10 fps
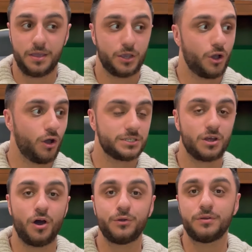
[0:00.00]
costs
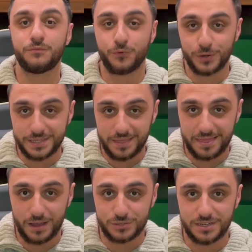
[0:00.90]

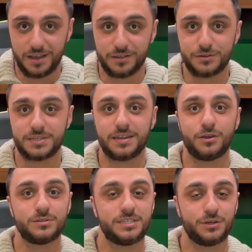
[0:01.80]
$114,000 and
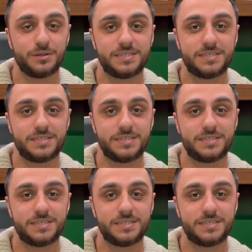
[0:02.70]
goes 0 to